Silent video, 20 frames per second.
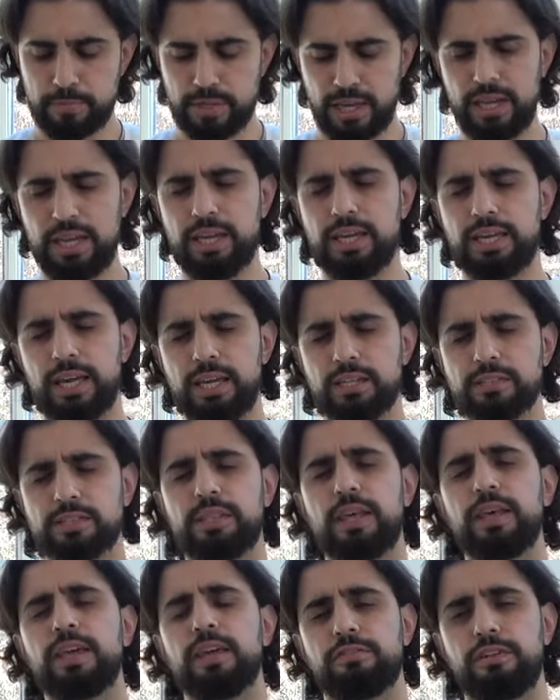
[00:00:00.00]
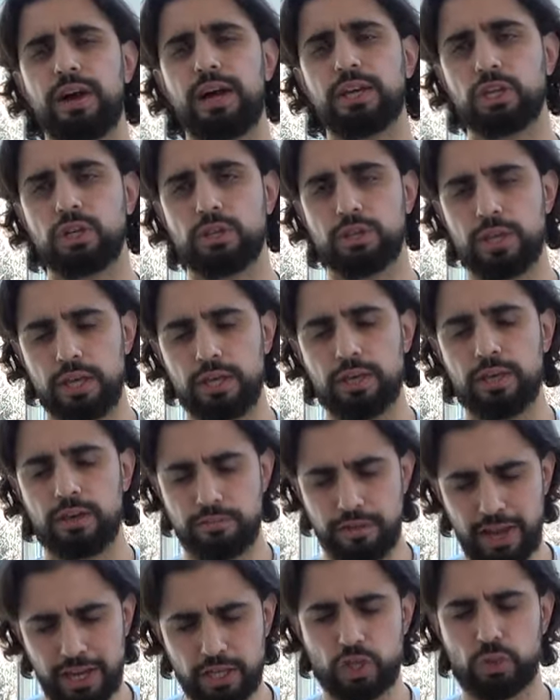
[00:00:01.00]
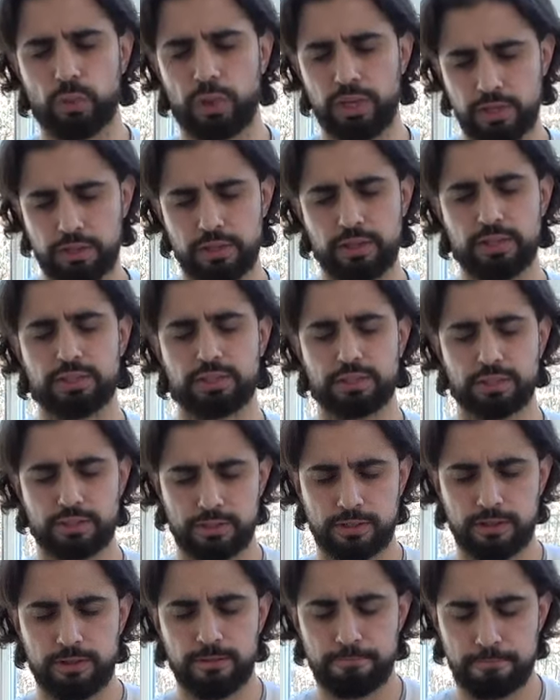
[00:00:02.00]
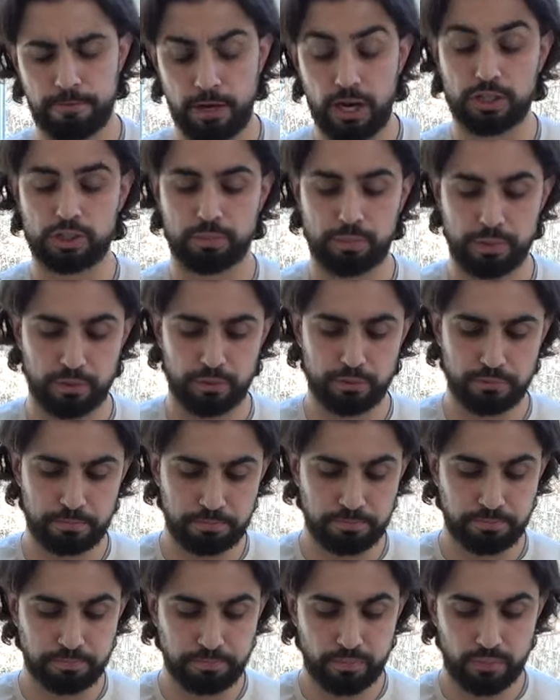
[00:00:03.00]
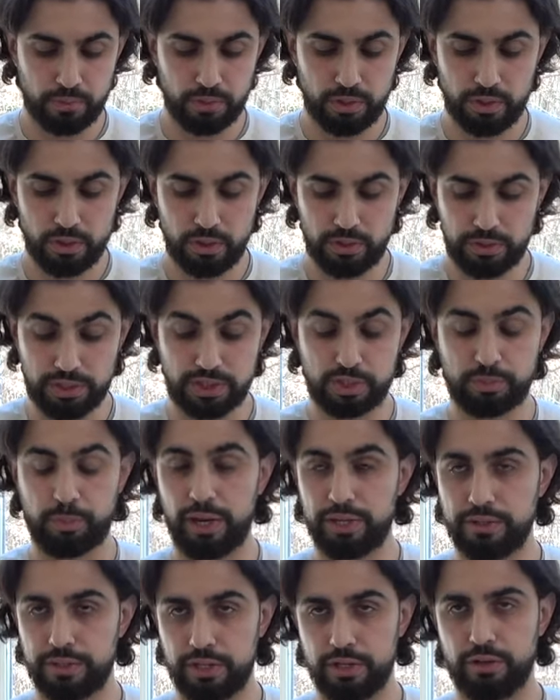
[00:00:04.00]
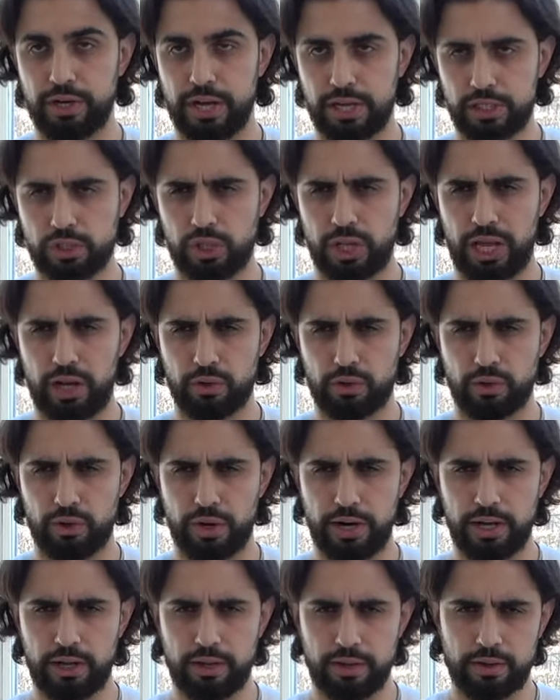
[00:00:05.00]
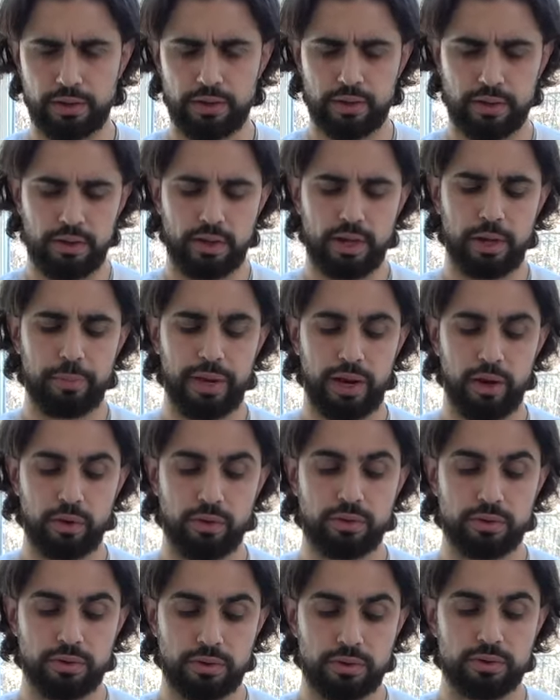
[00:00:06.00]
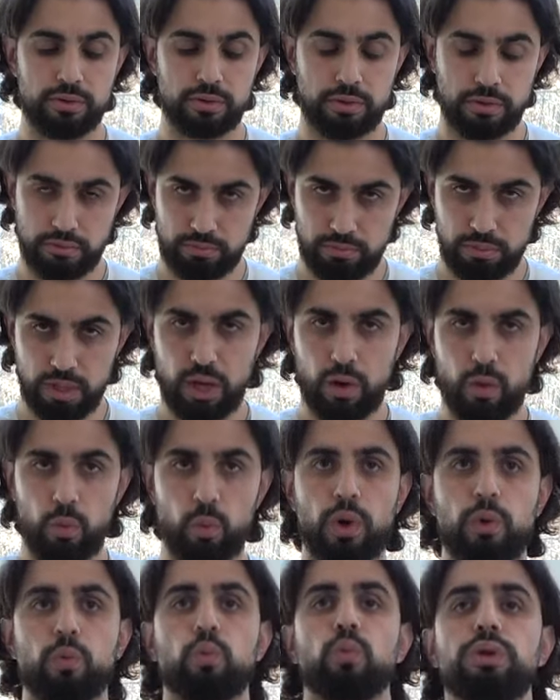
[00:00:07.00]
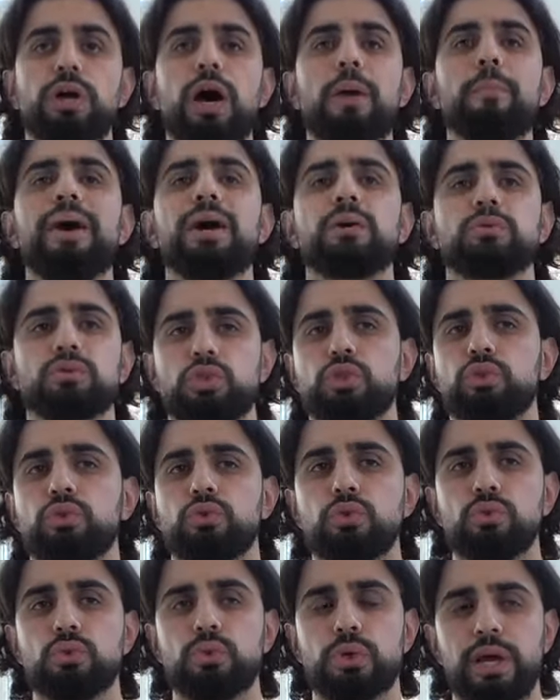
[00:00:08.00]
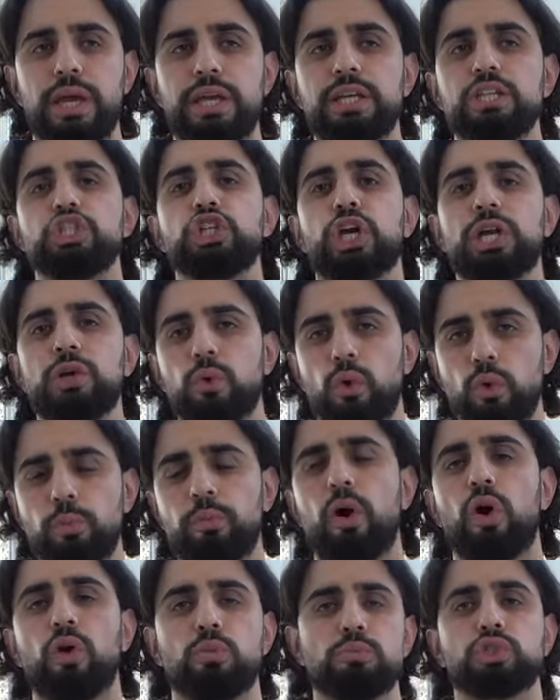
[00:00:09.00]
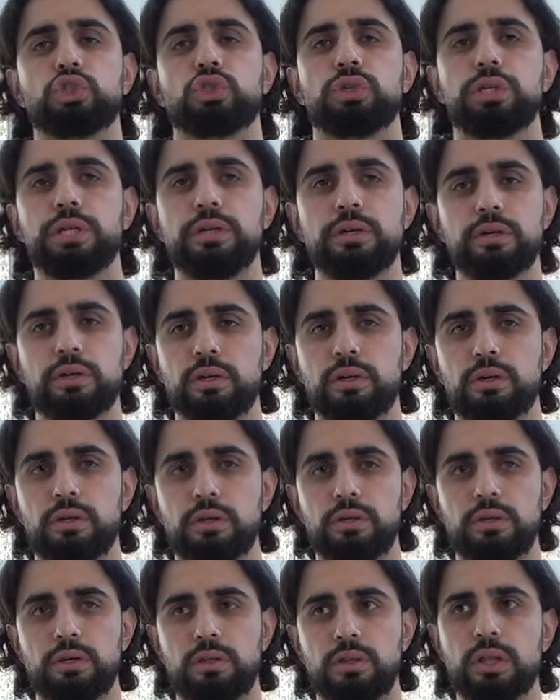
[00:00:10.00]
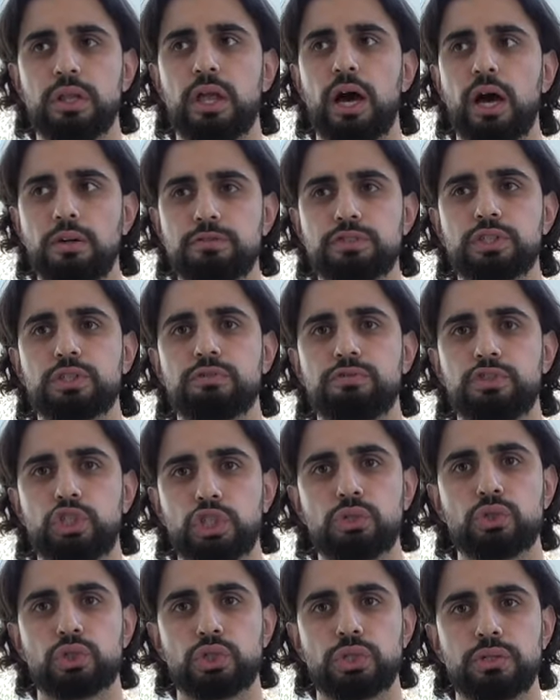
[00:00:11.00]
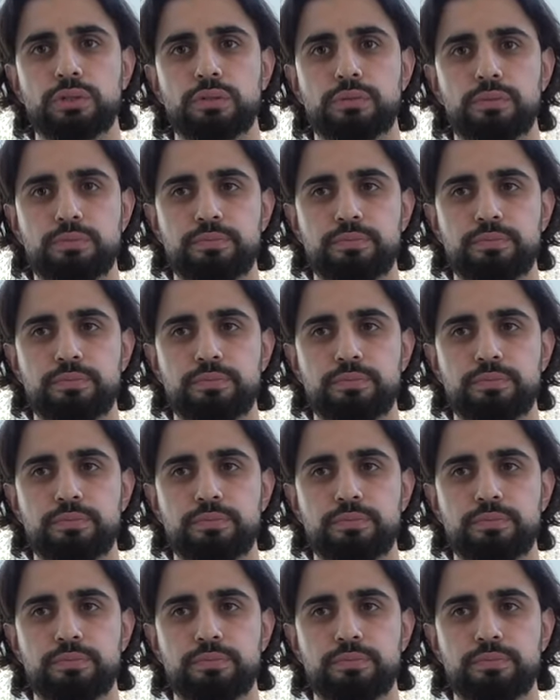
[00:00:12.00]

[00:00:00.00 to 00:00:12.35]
in any case they evac- they evacuated this hospital despite the international outcry about what would amount to a general palm tree, the lives of children,